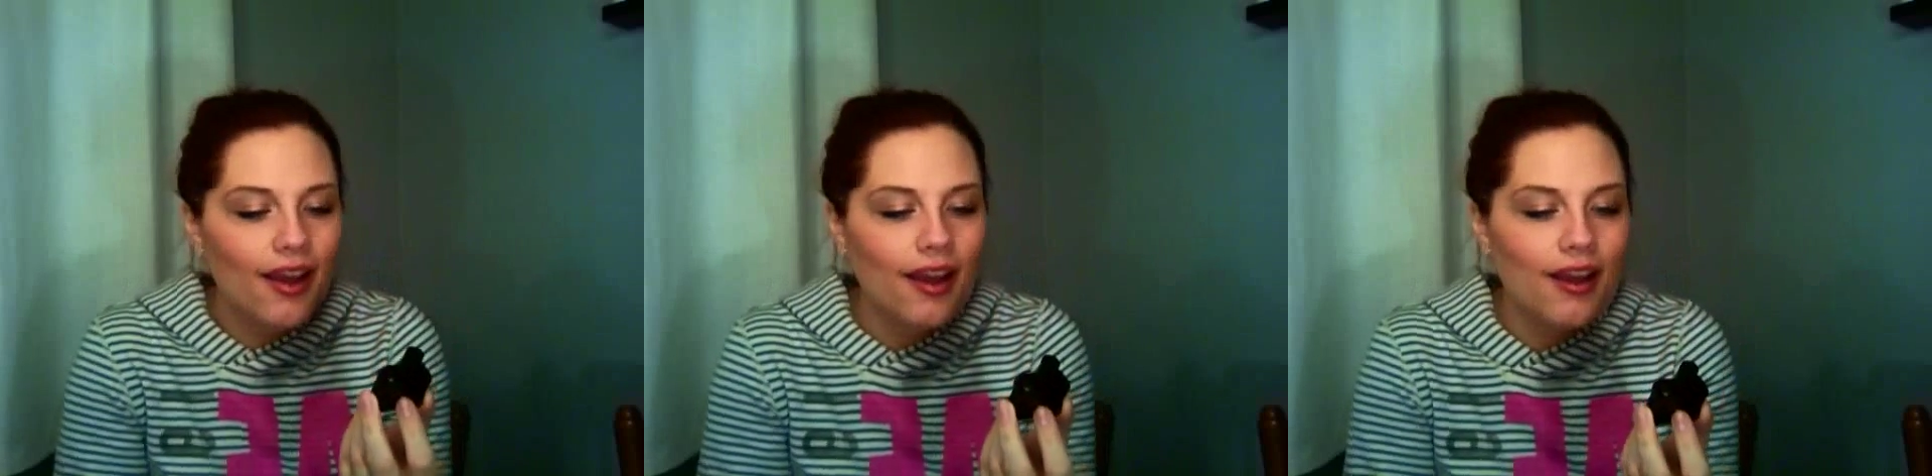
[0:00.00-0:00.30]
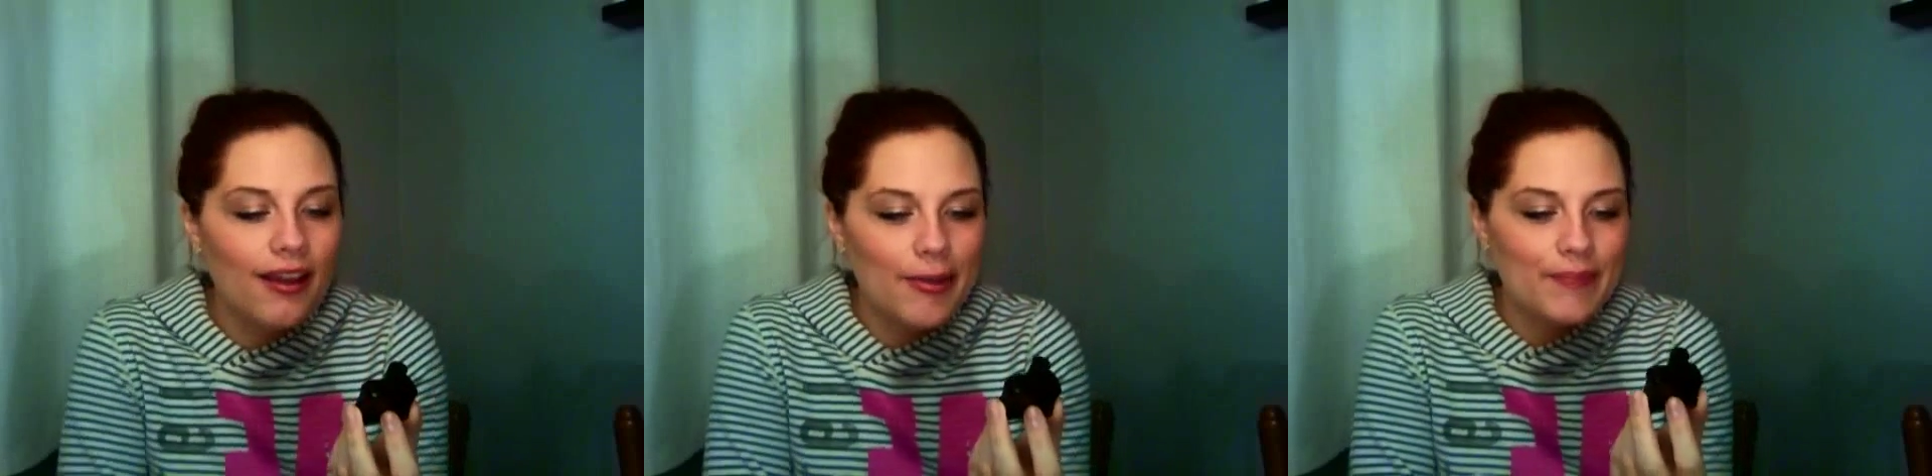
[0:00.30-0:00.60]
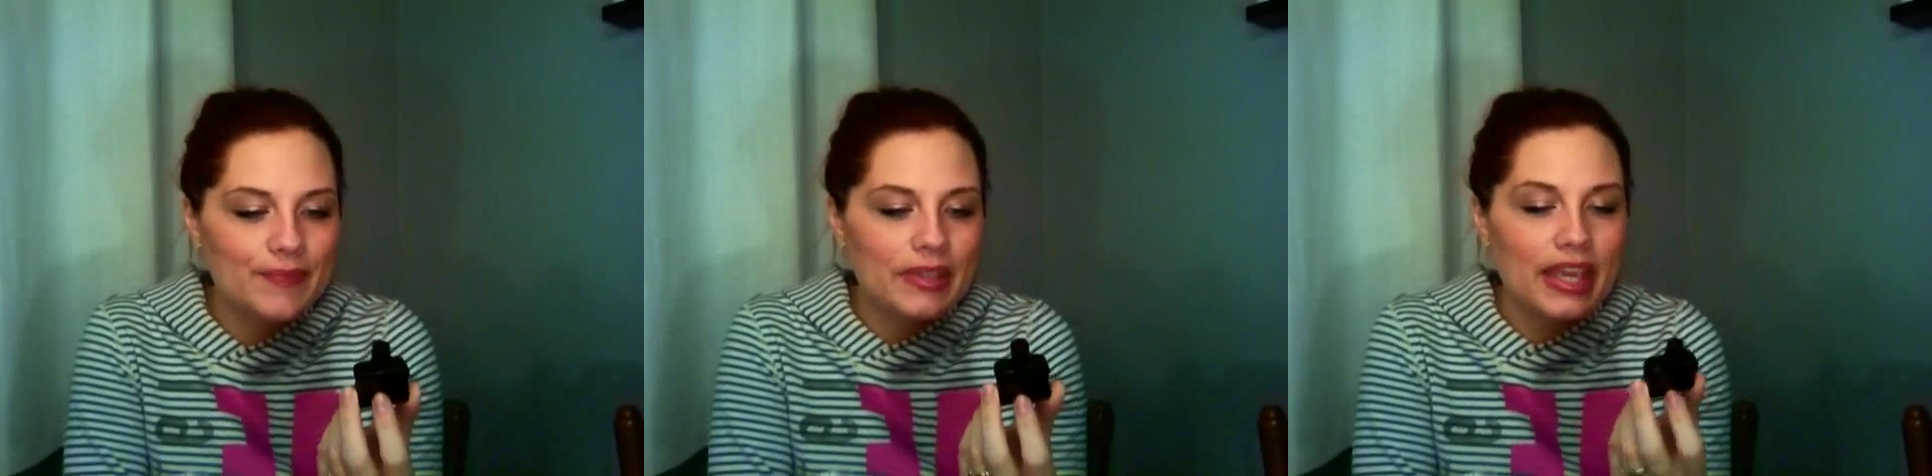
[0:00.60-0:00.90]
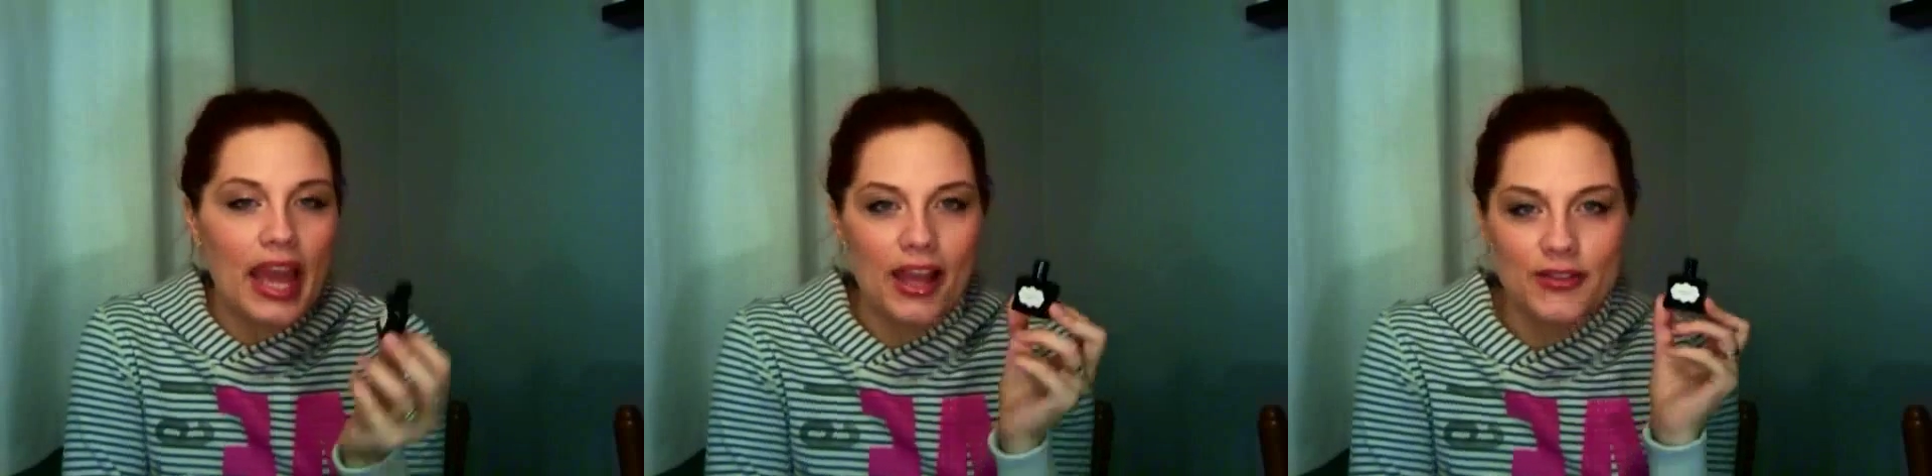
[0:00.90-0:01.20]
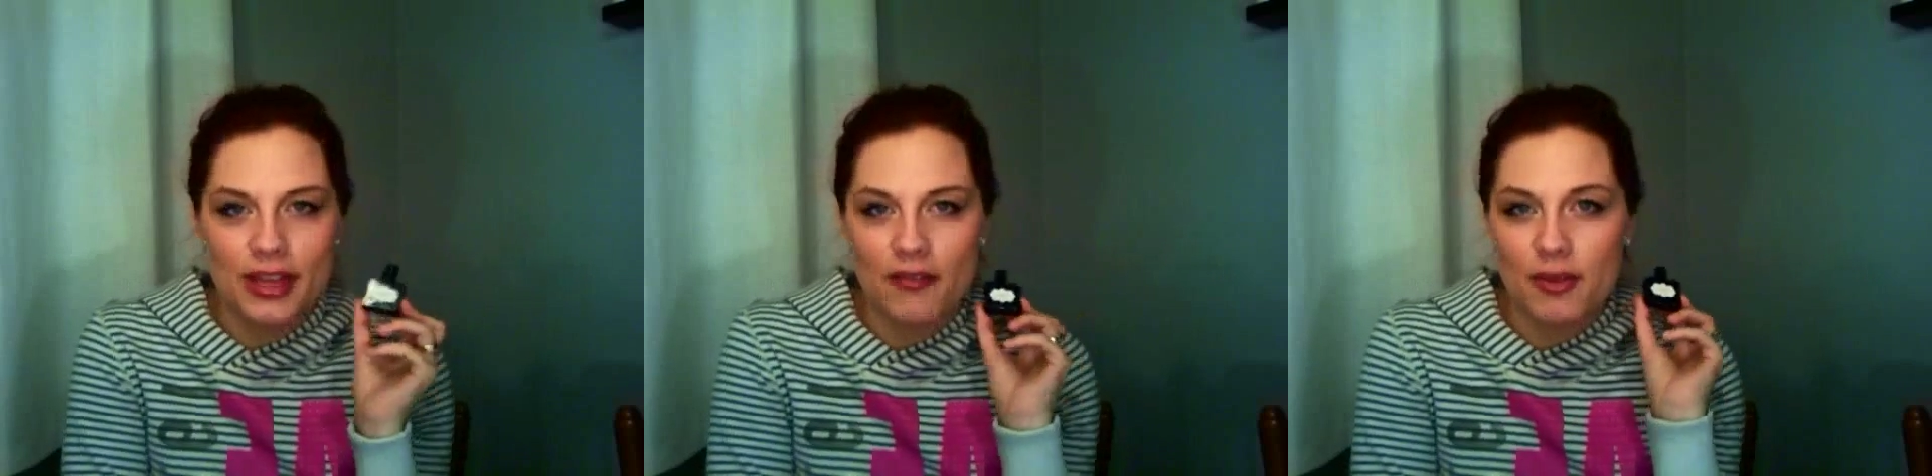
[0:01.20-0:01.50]
Um, yeah, I
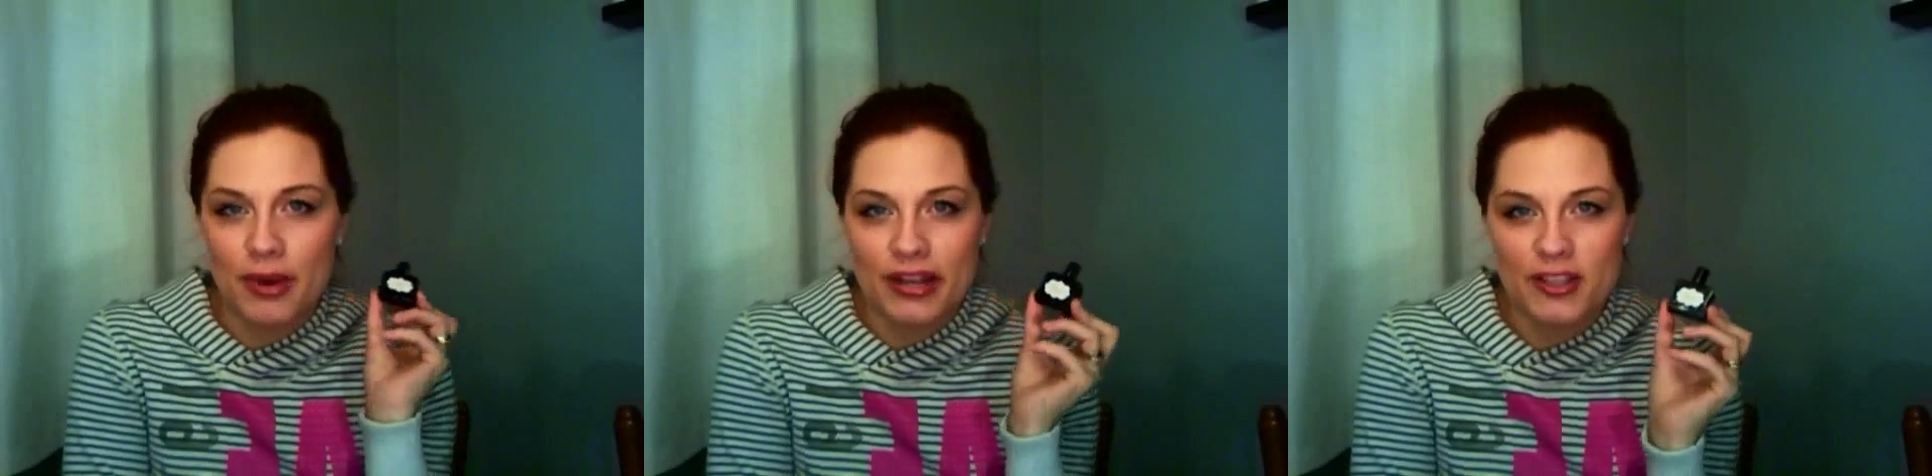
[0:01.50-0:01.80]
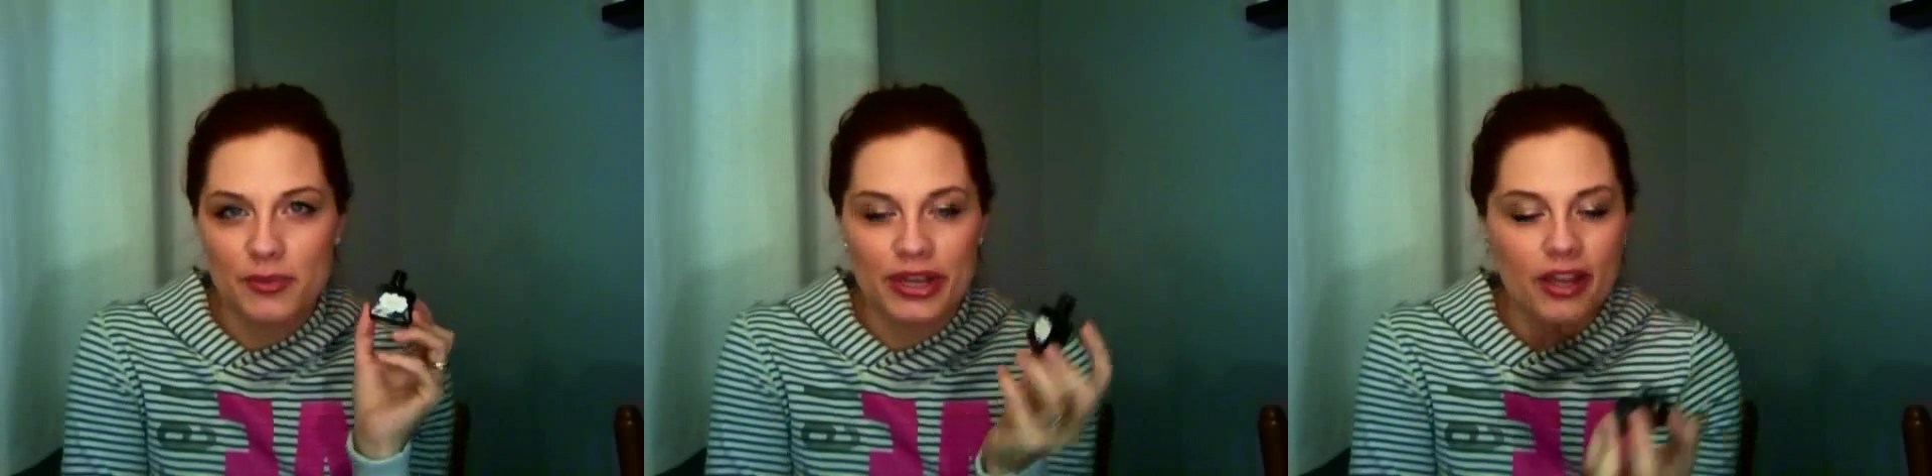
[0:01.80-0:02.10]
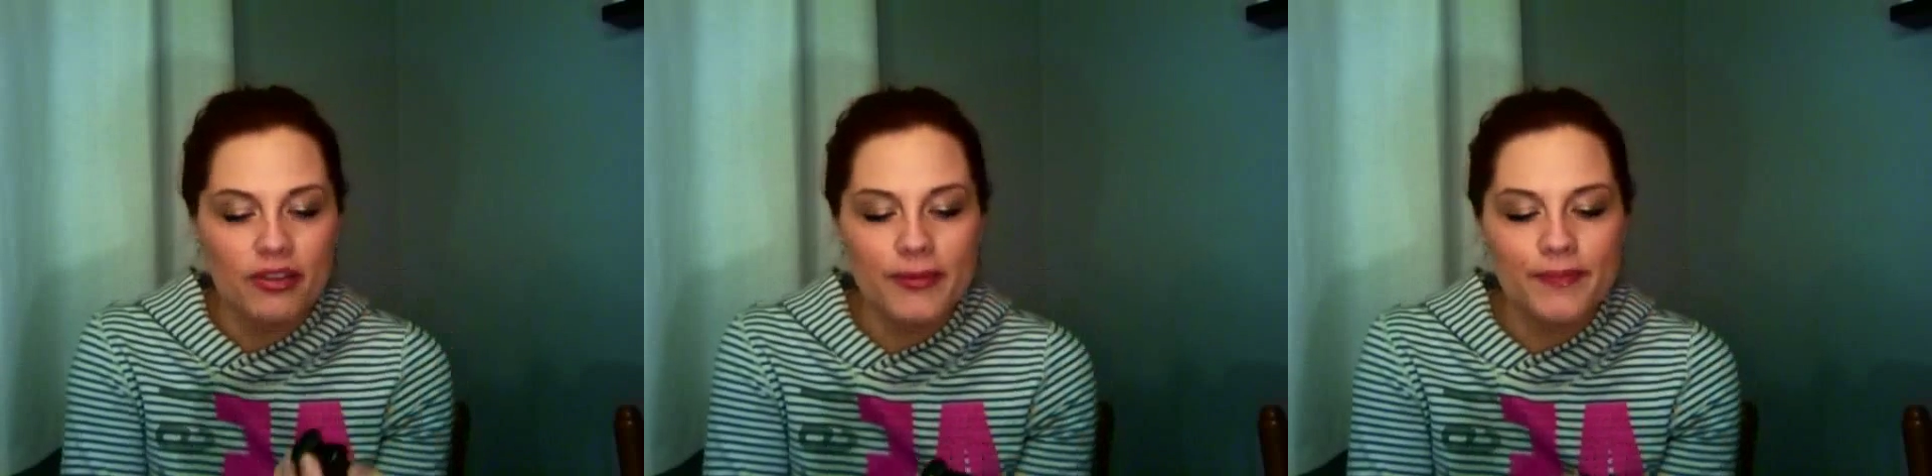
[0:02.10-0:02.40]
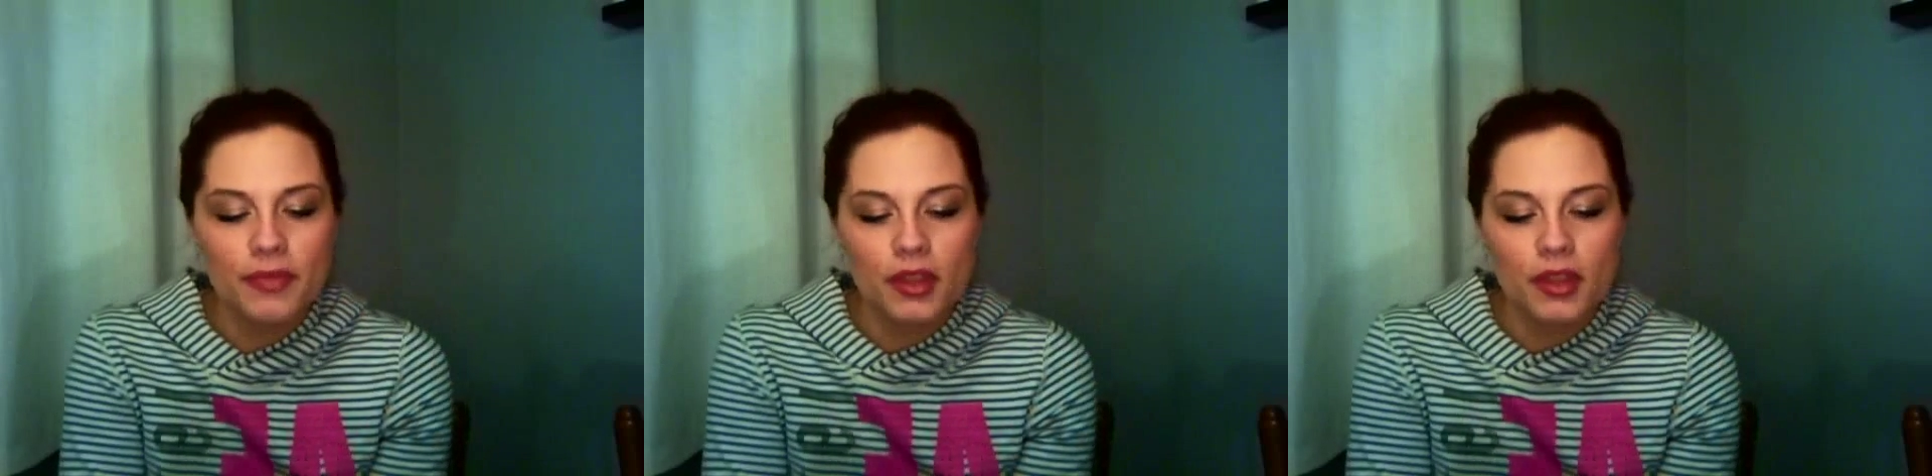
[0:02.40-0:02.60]
also have the body spray of it.